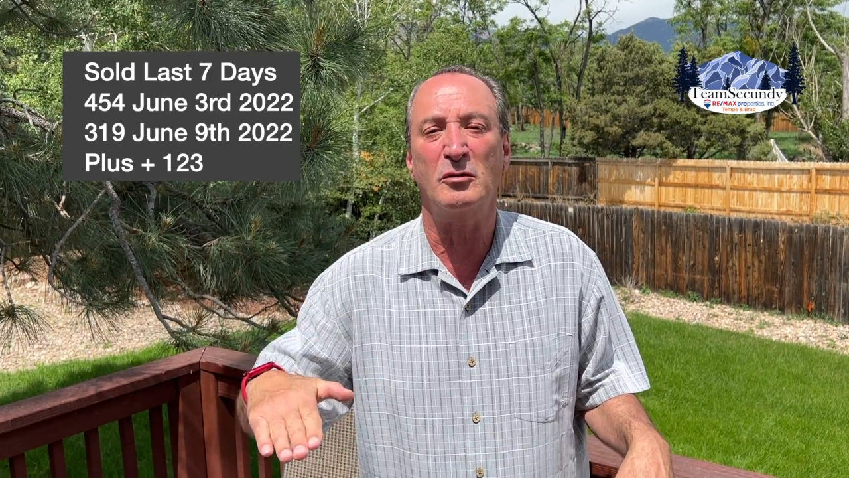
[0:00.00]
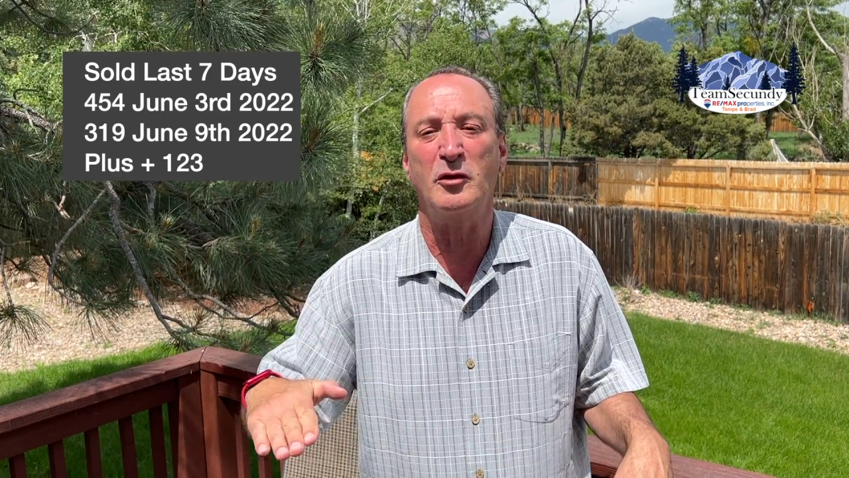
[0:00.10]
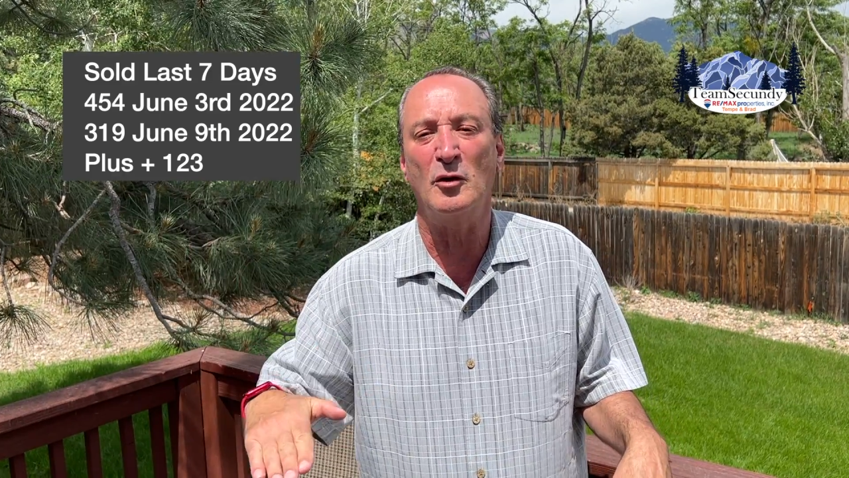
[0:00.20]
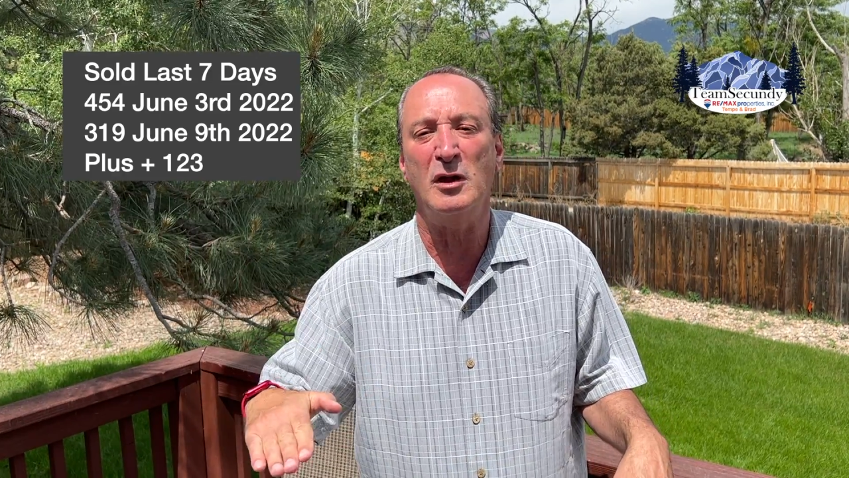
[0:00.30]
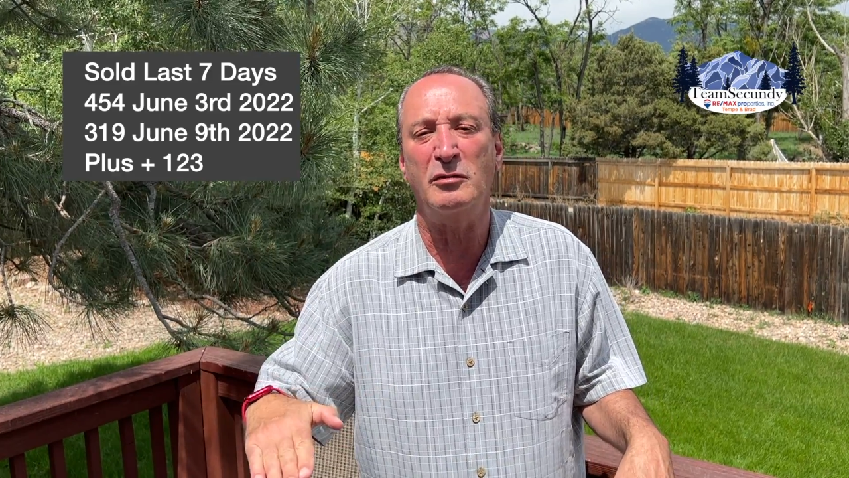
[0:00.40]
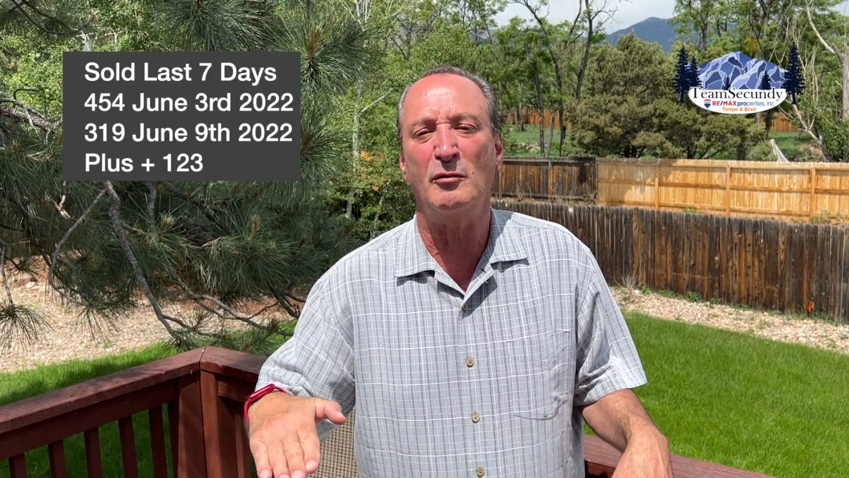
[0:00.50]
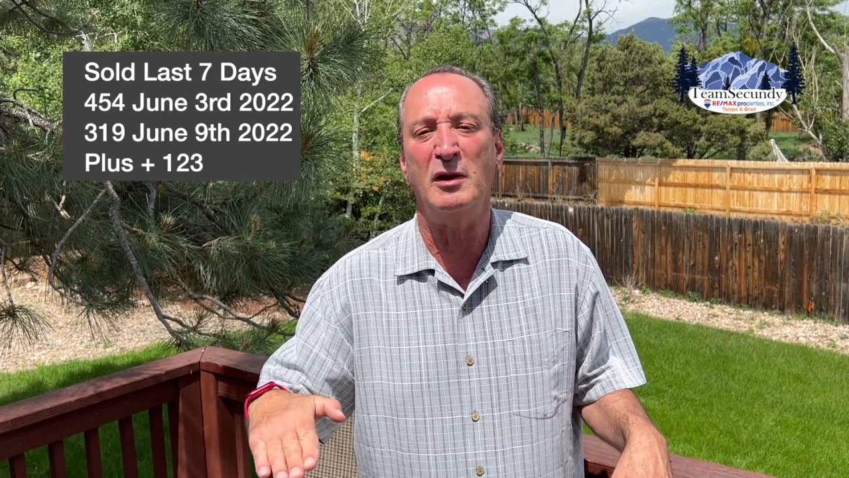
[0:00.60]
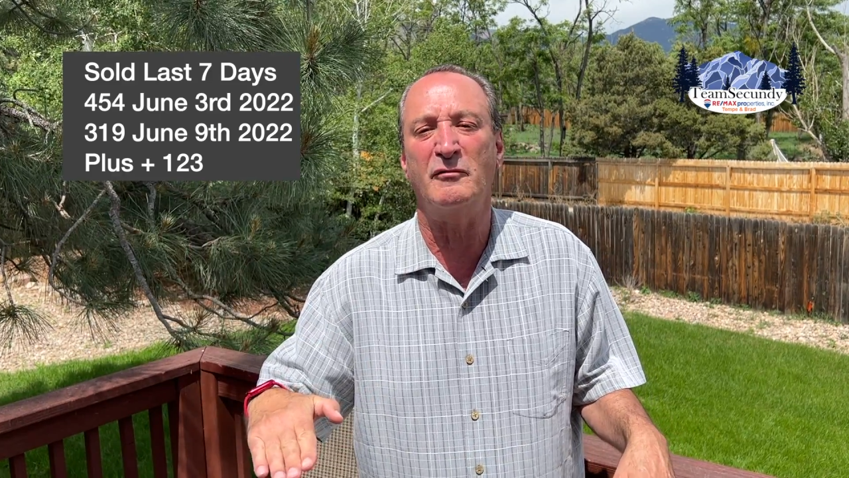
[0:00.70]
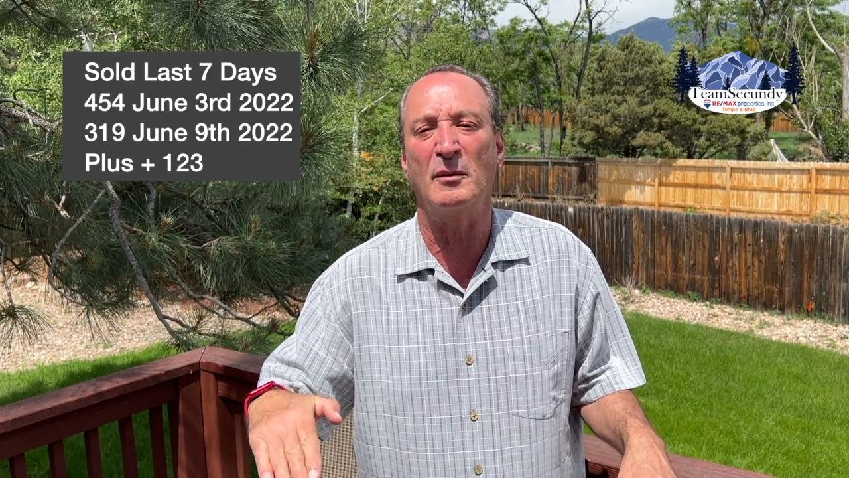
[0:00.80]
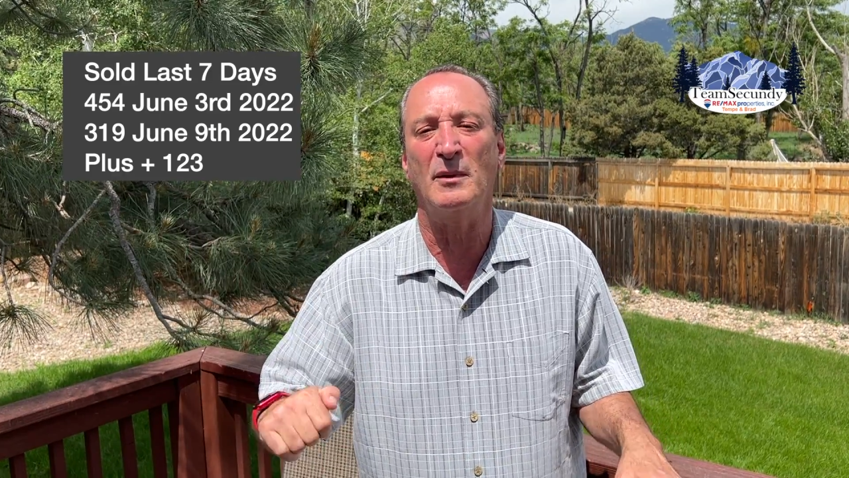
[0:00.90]

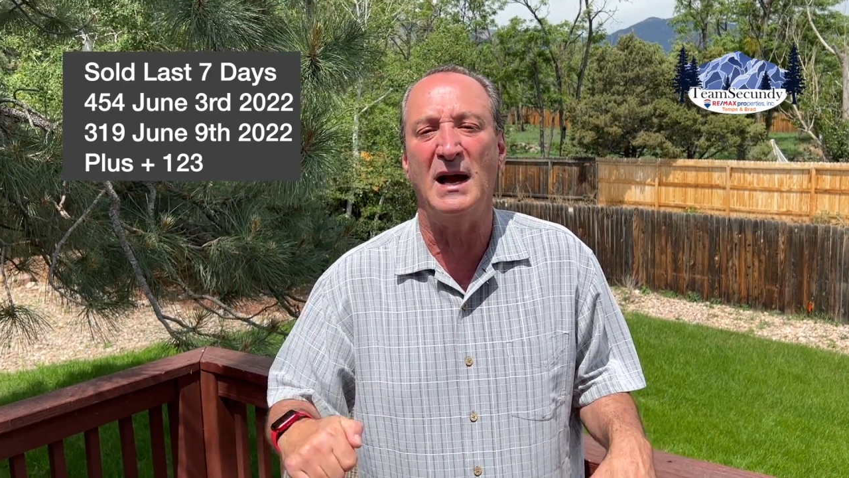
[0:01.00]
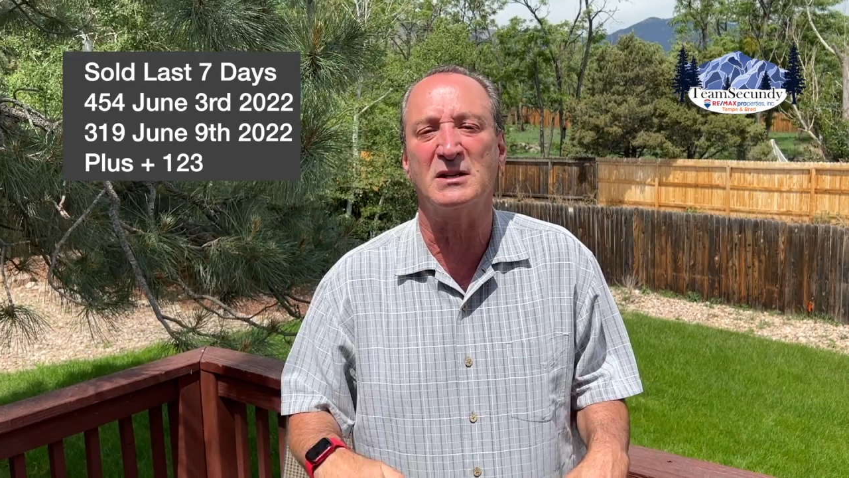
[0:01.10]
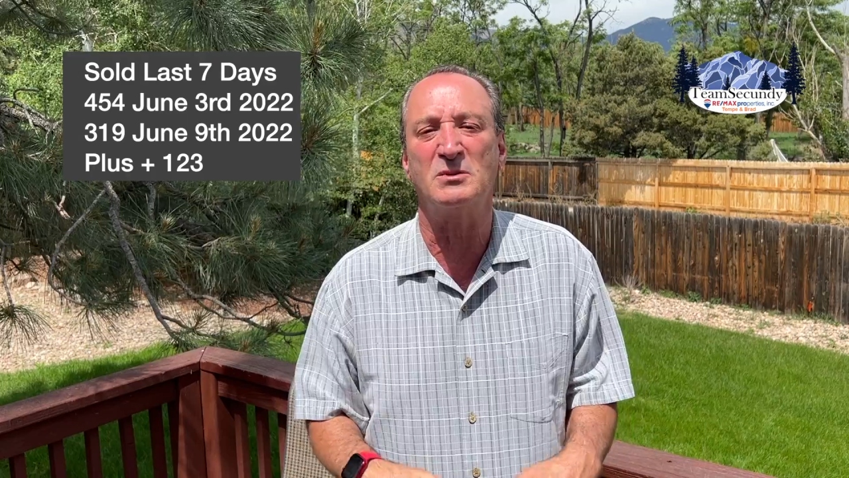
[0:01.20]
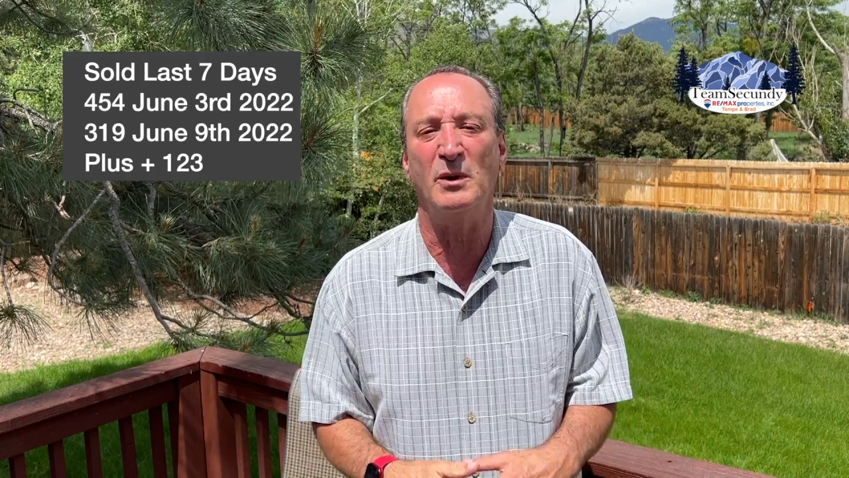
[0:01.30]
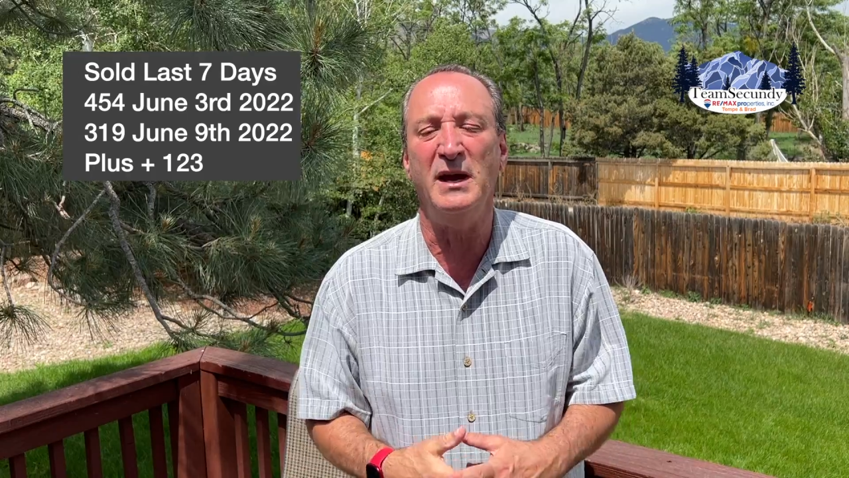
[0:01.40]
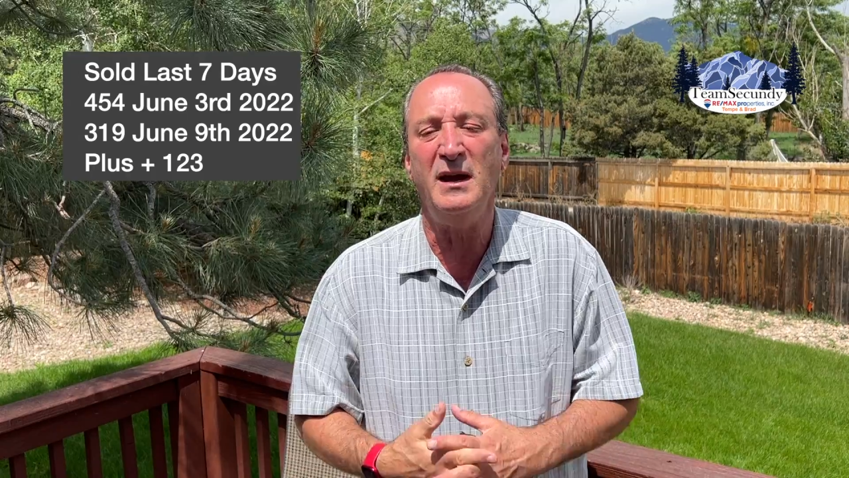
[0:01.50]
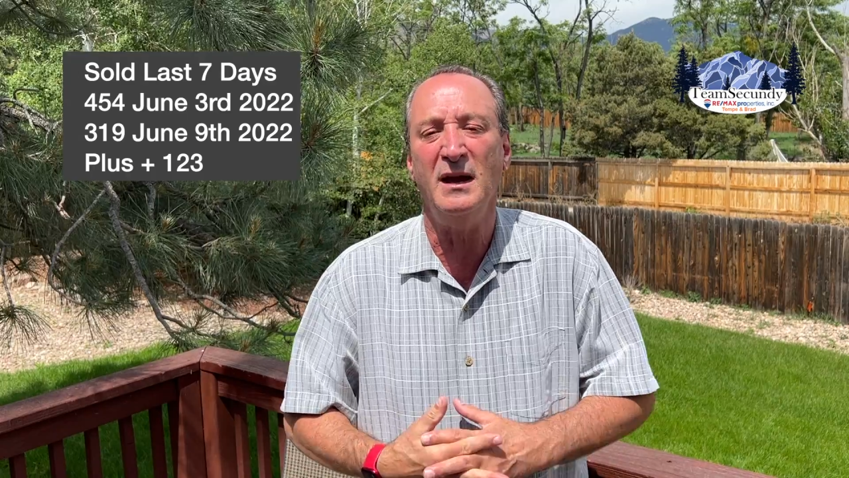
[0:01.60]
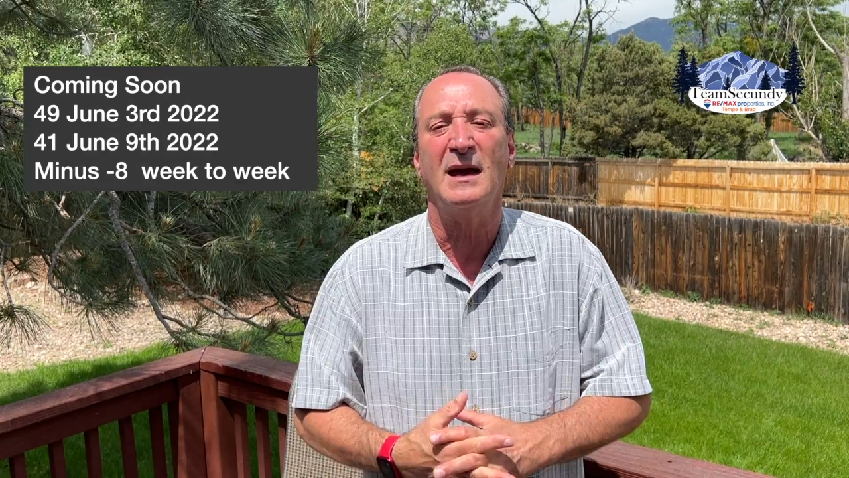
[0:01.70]
thirty-three from last week.